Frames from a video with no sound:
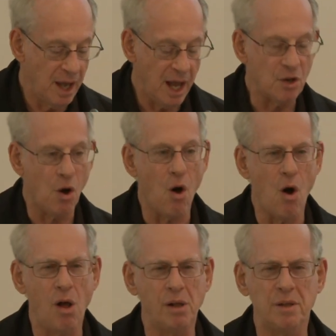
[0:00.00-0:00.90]
And
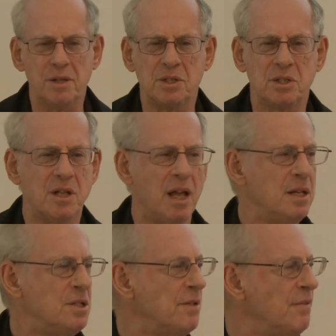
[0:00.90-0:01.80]
all the
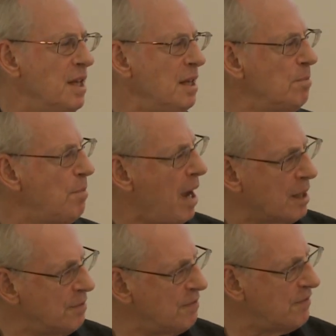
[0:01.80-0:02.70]
studies of the
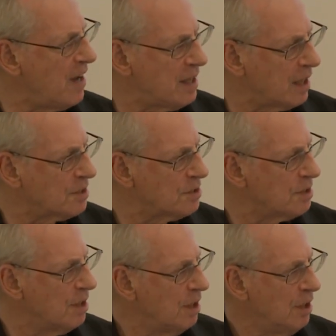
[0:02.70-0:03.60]
impact of phonics,
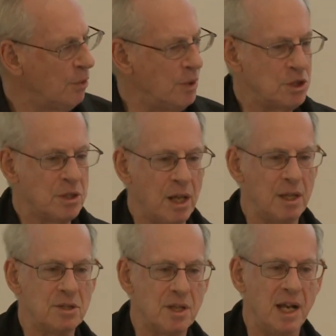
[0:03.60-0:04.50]
which tell
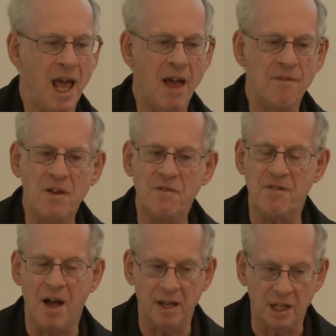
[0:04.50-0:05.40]
us that heavy
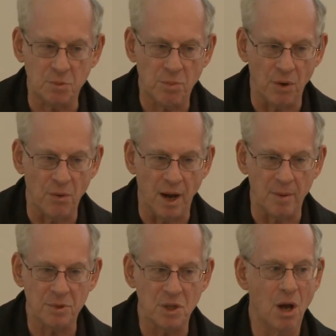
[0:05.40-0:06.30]
phonics
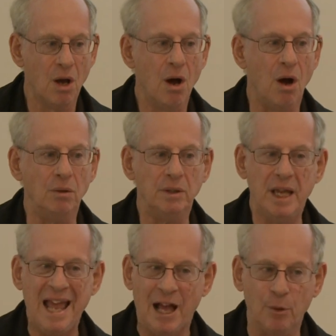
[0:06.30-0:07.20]
programs
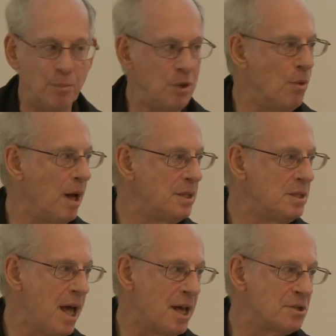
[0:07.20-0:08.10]
only help you on
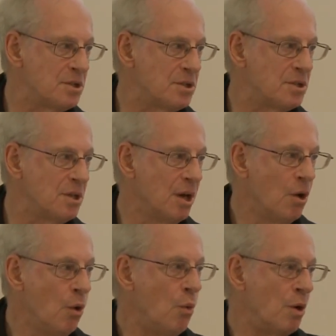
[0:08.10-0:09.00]
tests
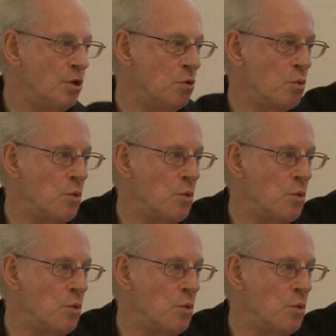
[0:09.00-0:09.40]
where you